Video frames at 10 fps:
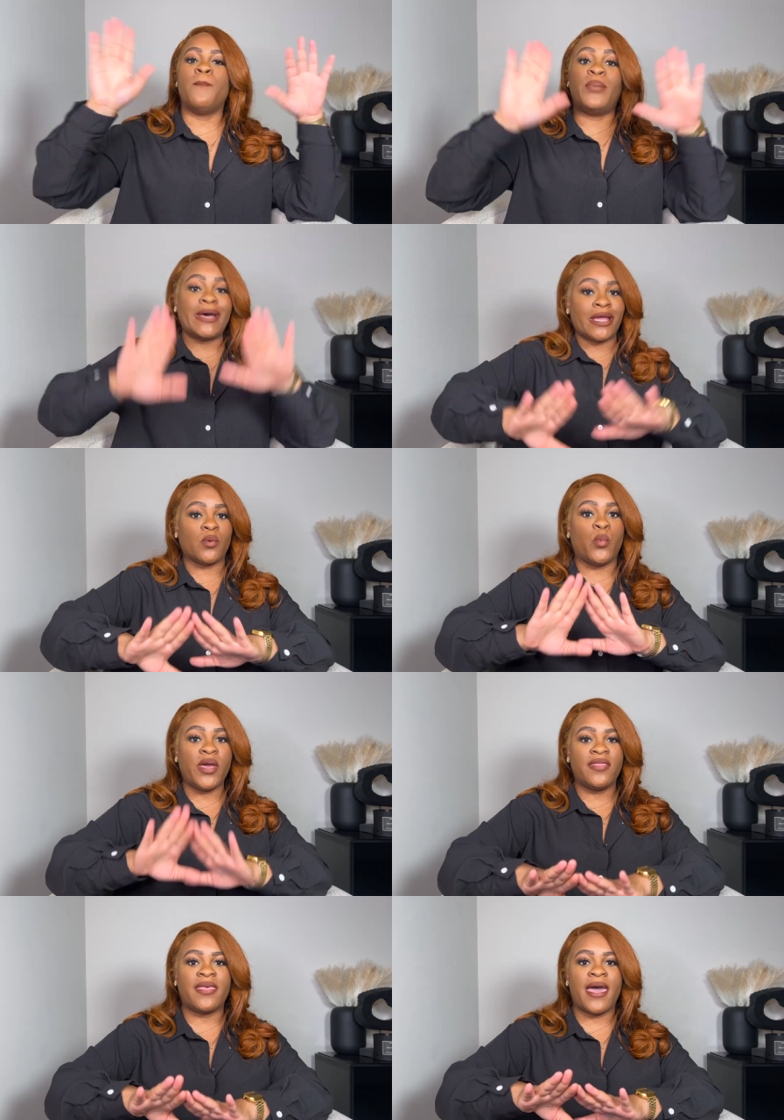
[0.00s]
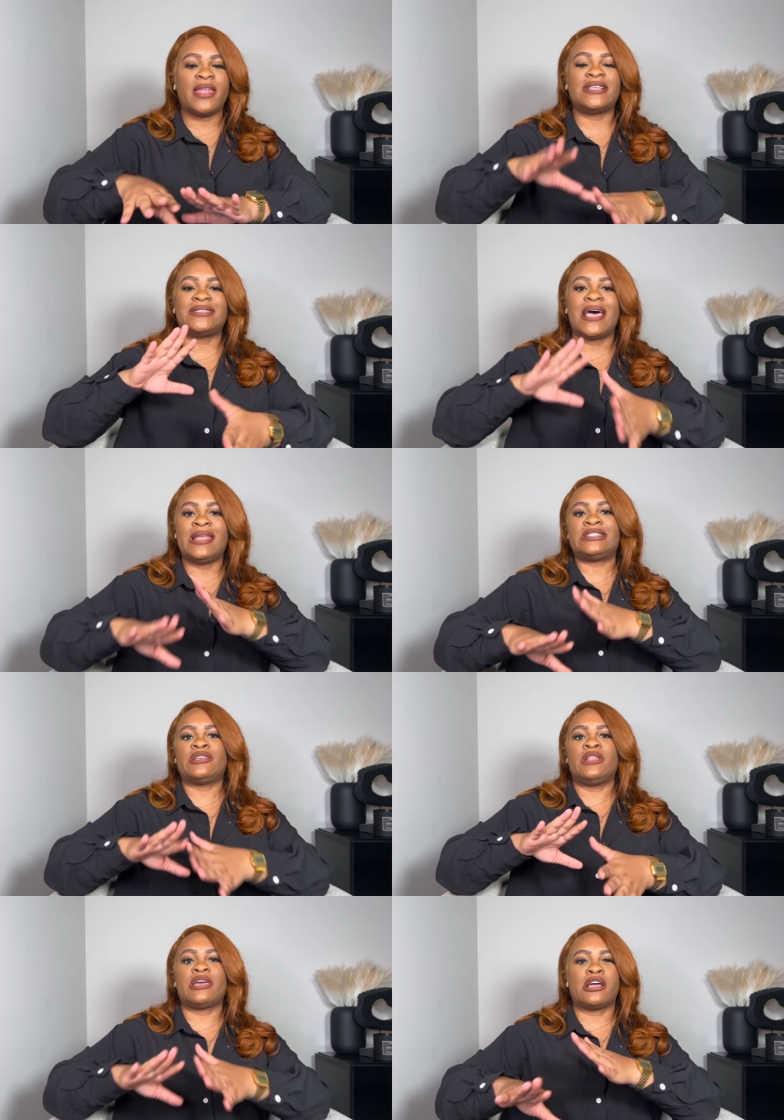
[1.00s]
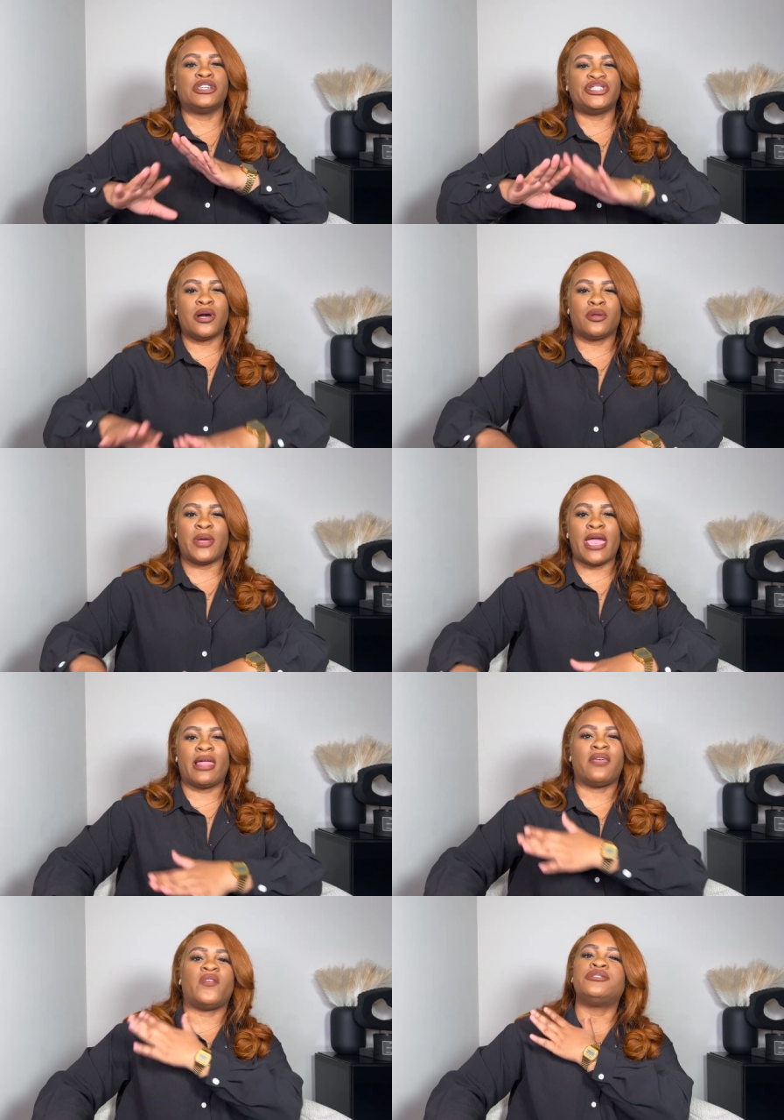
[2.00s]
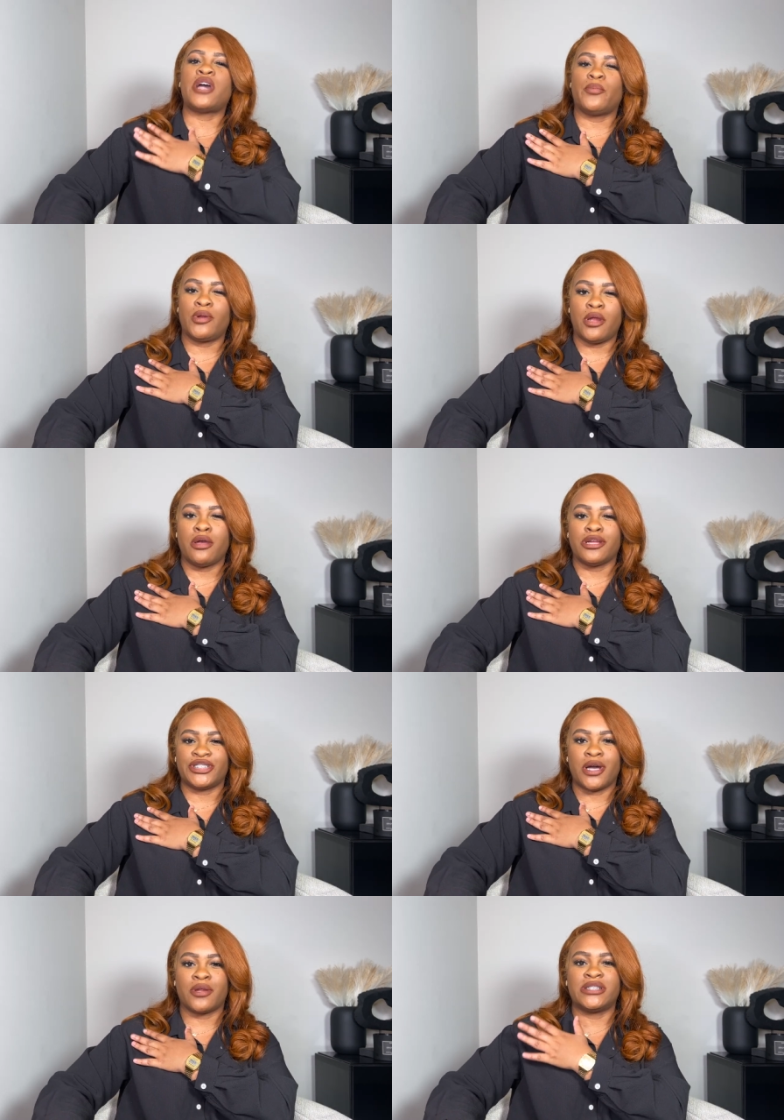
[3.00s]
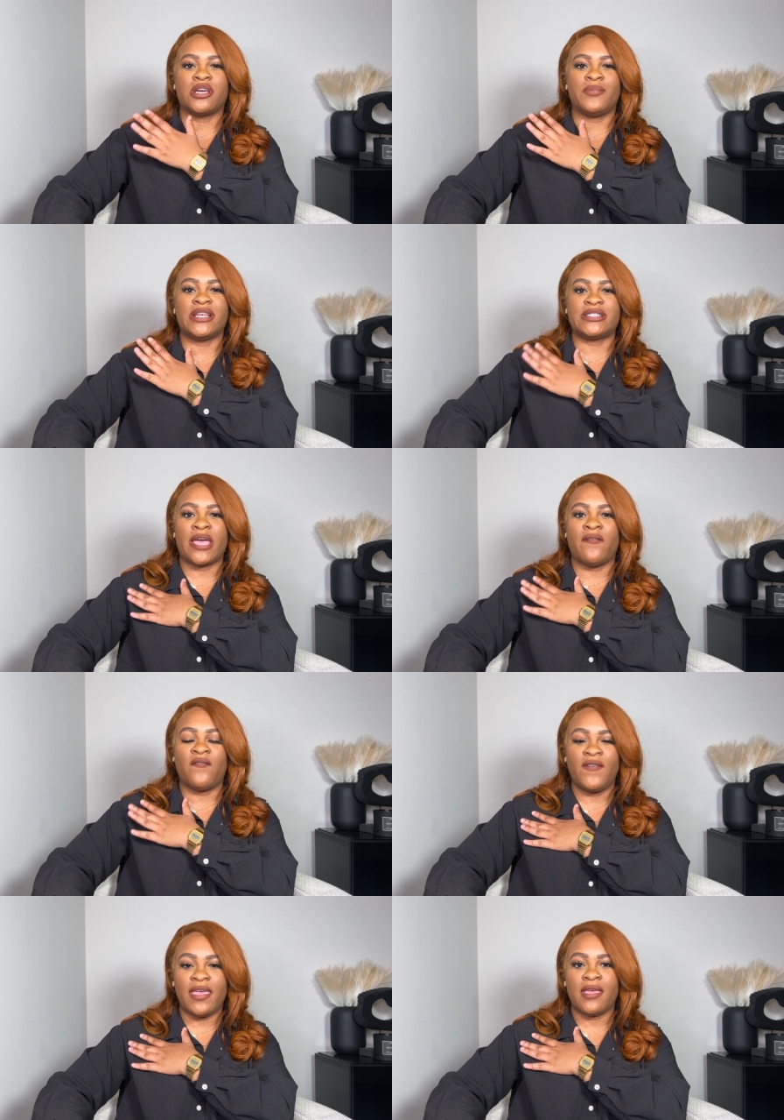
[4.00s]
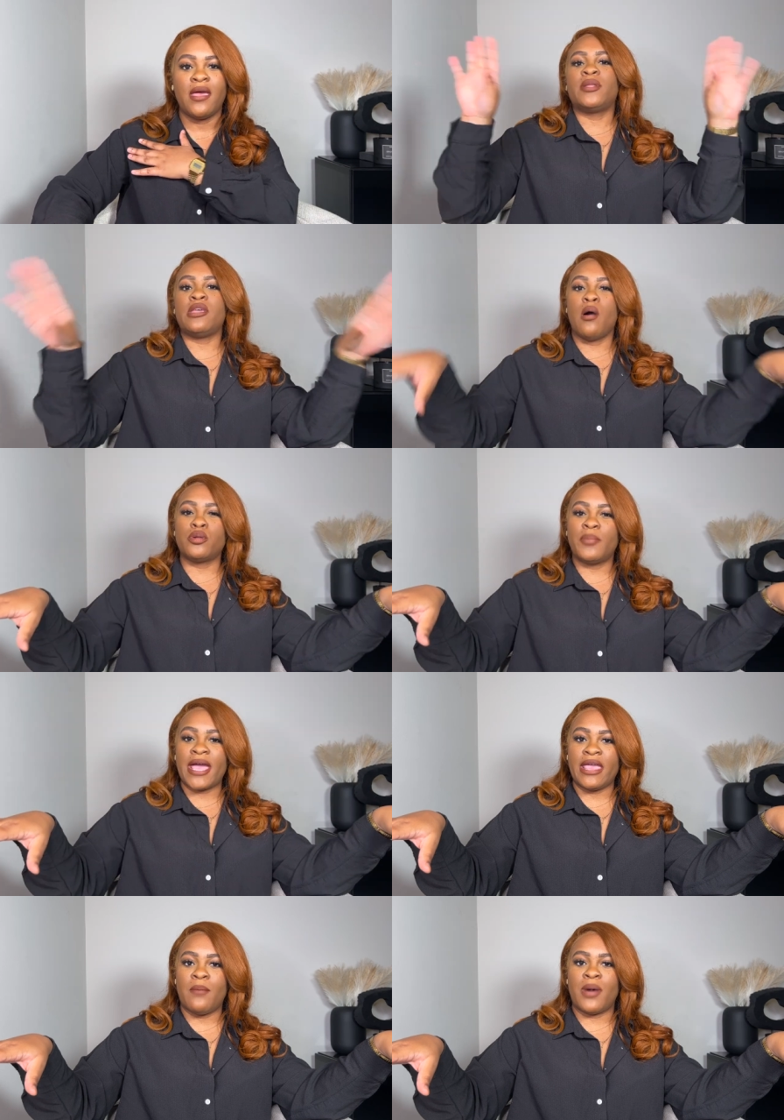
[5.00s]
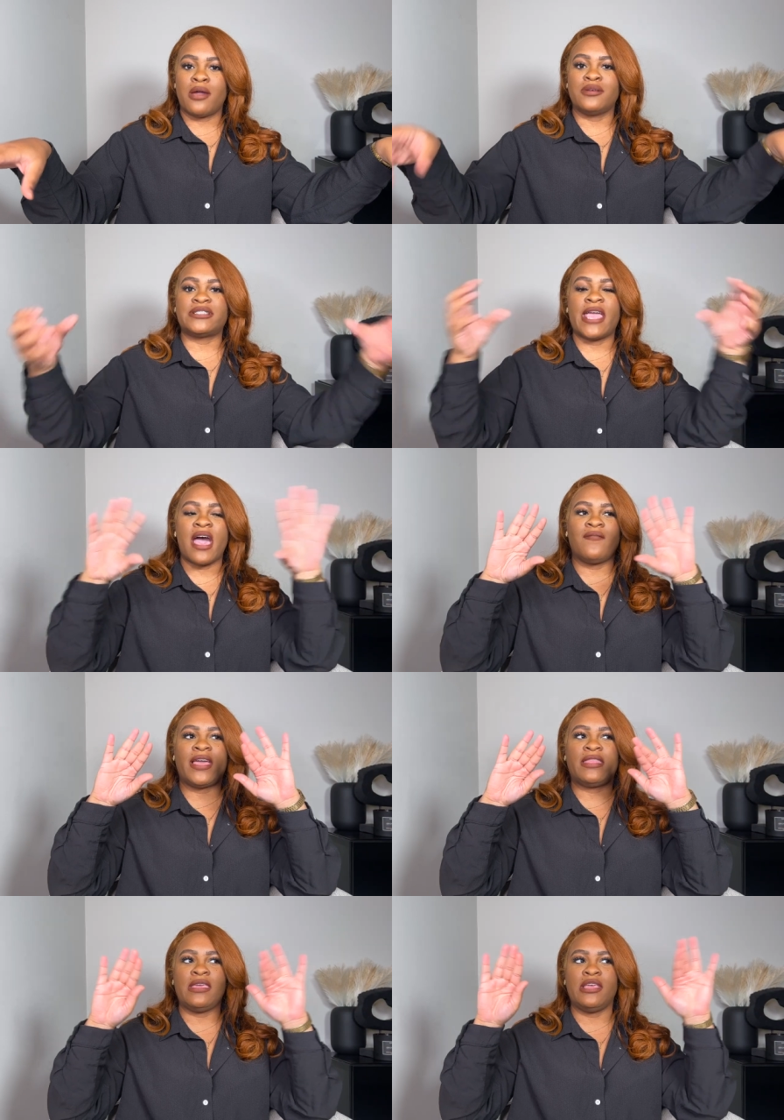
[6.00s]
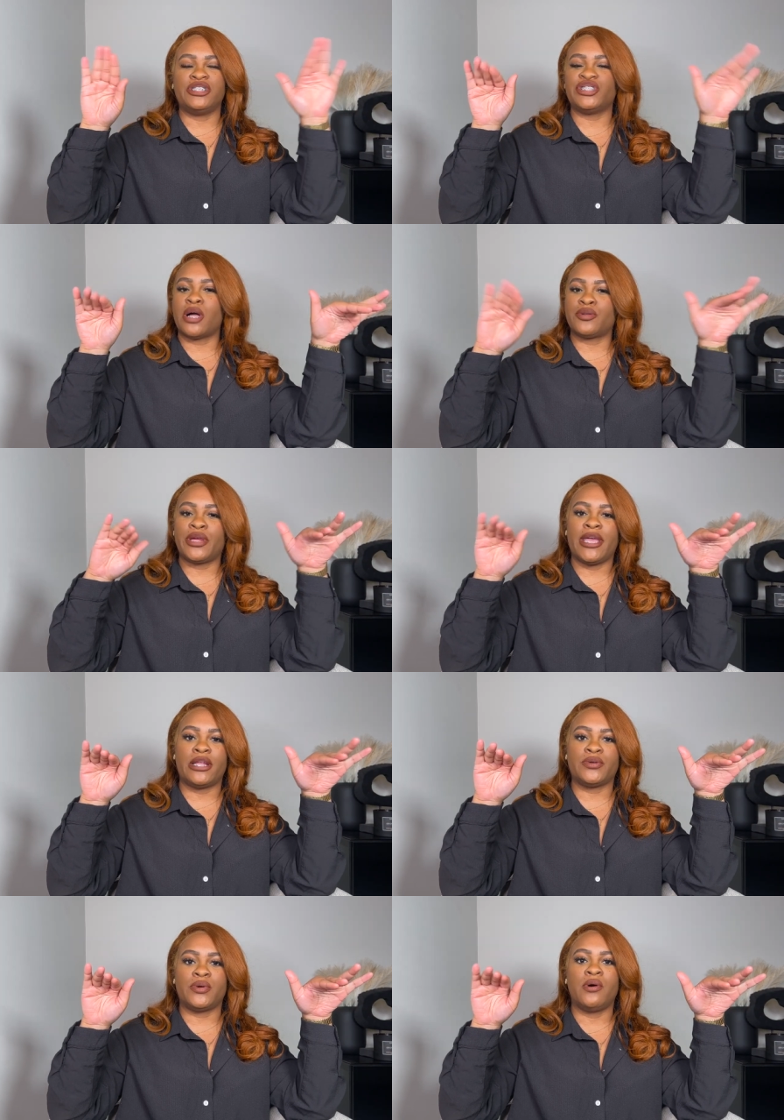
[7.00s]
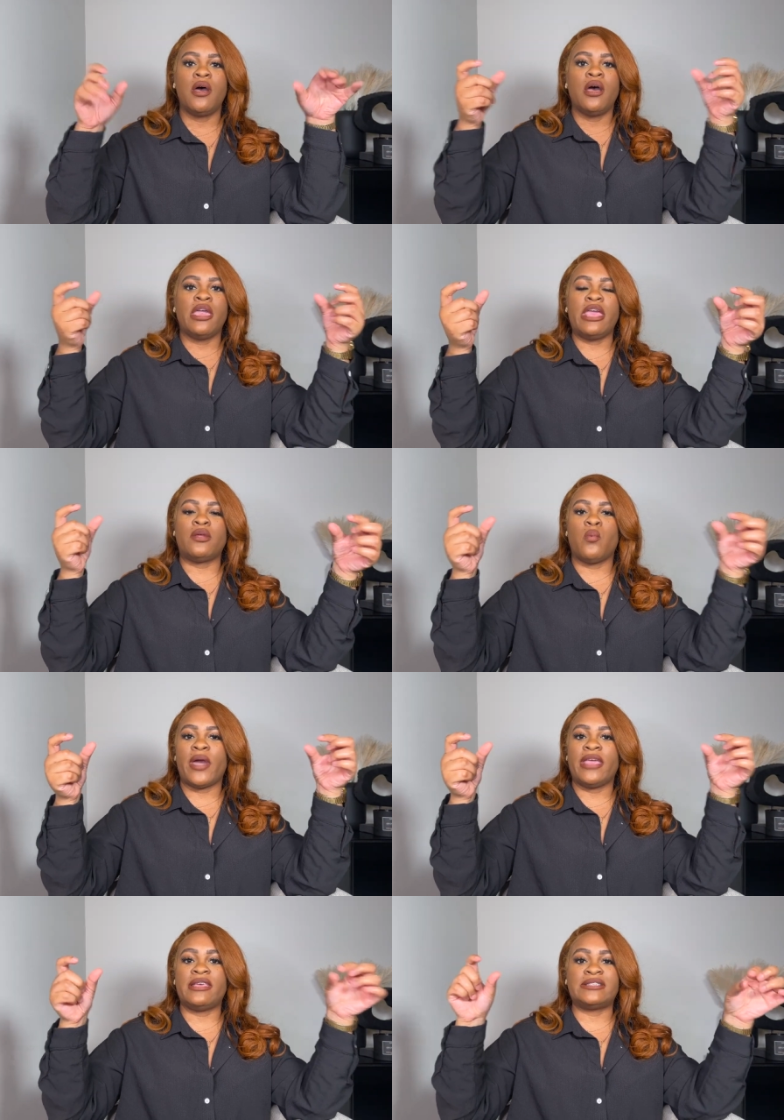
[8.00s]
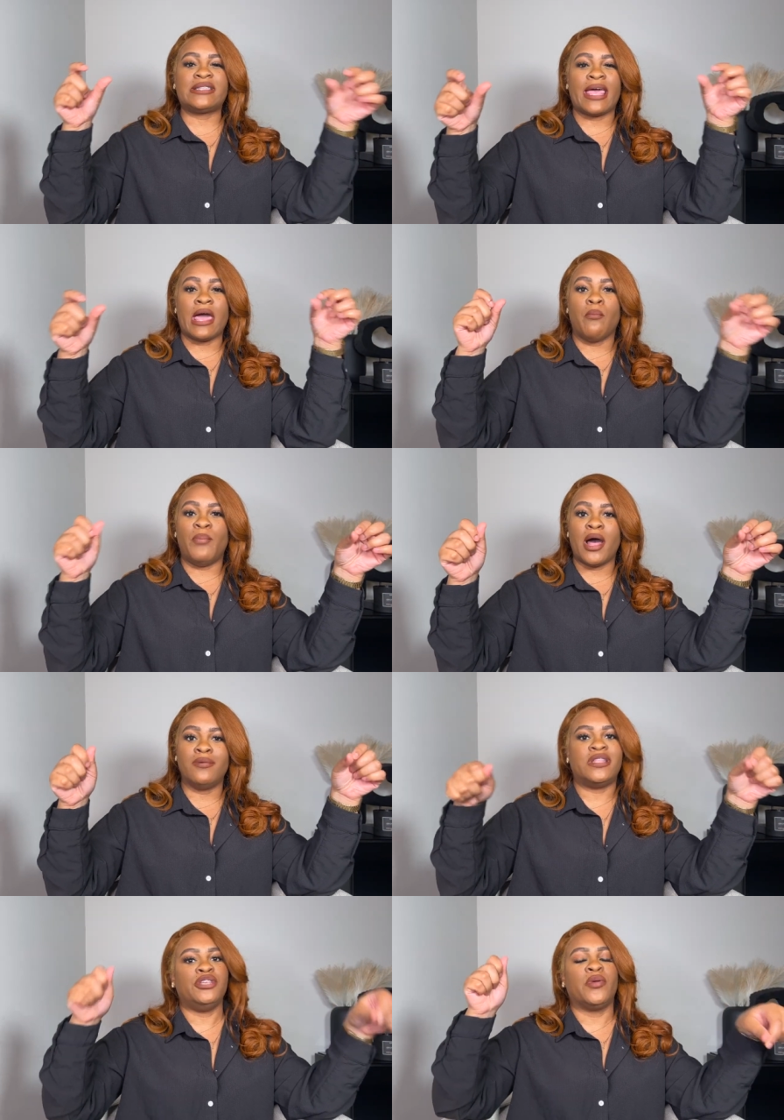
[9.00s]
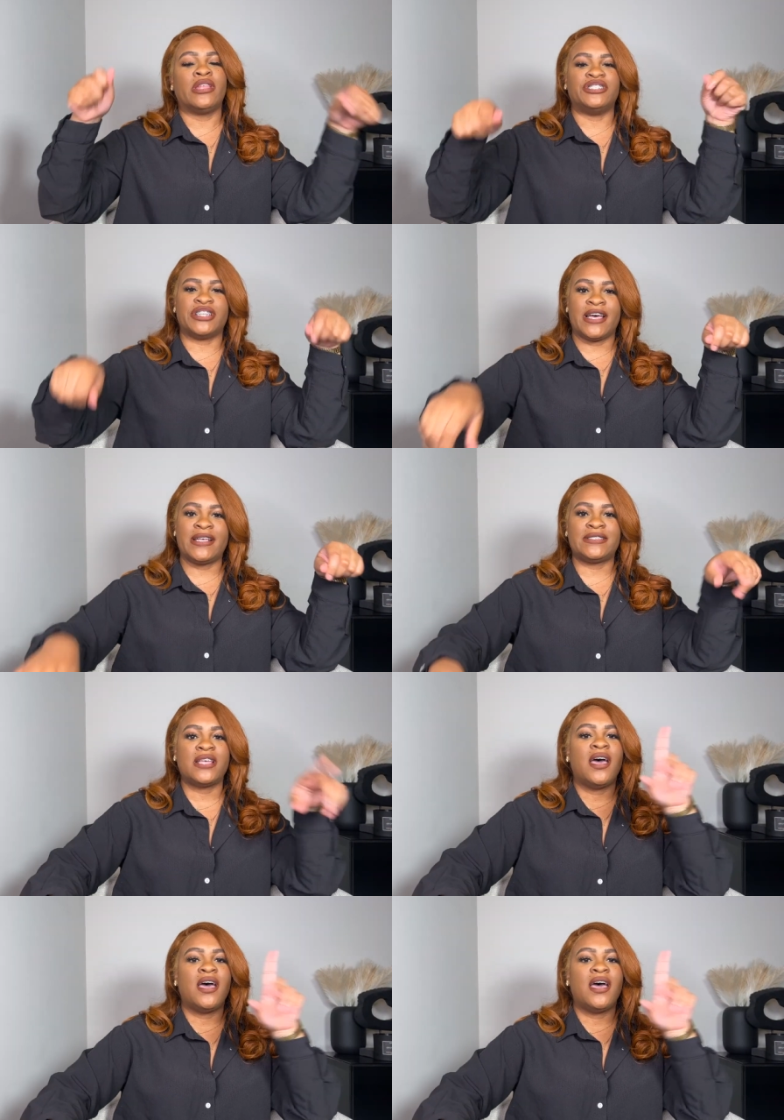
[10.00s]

But with that, it's not necessarily a, a show shoulder bag. Like if you try to put it on your shoulder, it's going to be a tight fit. But the older baguette models, they have like the shoulder handle in a way that is like a belt that you can adjust.